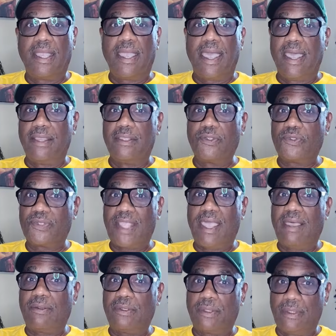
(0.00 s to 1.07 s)
And the
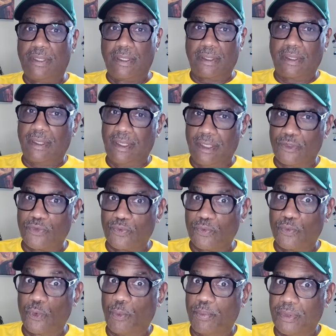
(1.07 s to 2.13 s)
sound, look, it's
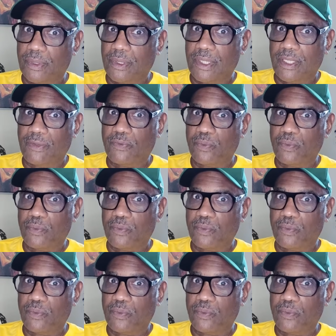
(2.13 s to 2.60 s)
Rupert Neve.